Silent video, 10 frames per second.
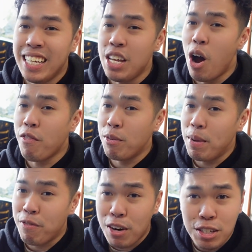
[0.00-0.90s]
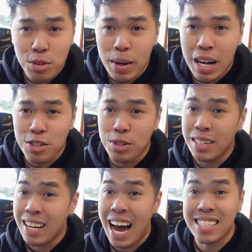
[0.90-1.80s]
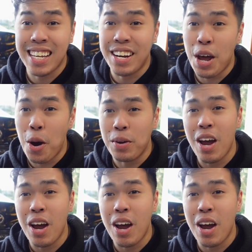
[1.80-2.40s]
He offered me first 300, I said no.